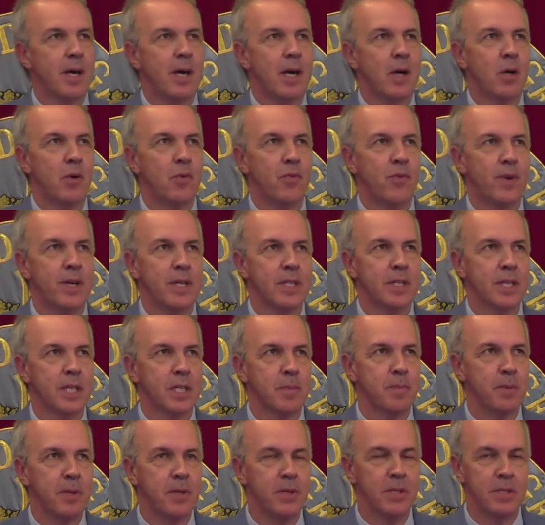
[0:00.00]
our first
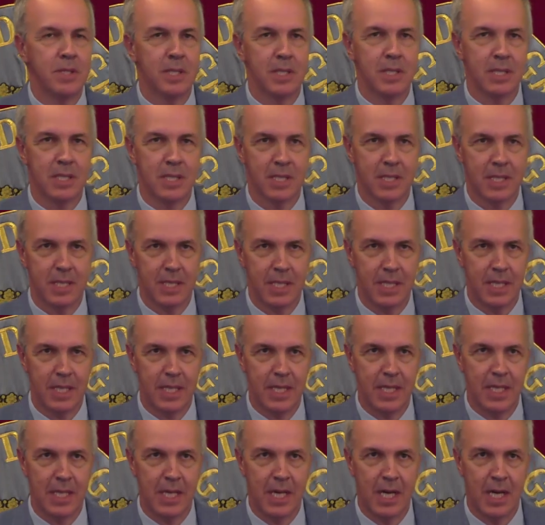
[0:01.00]
experiences
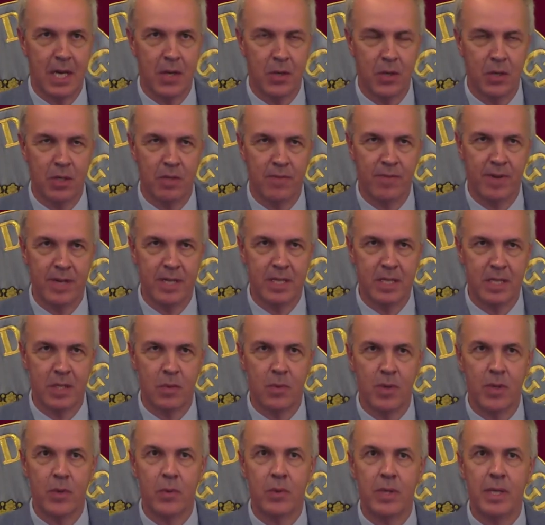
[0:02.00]
in our
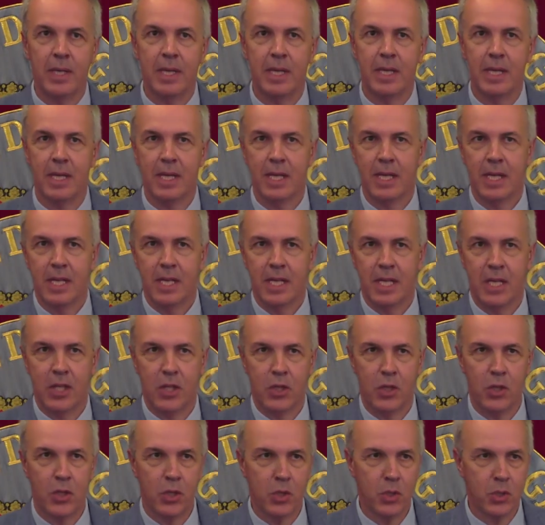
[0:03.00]
university when we
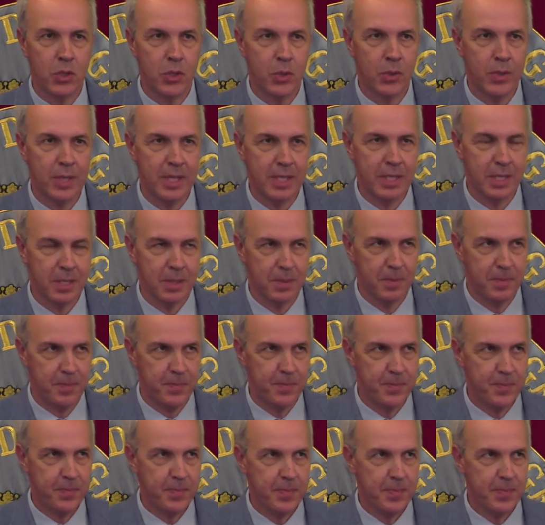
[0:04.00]
introduced UNICE.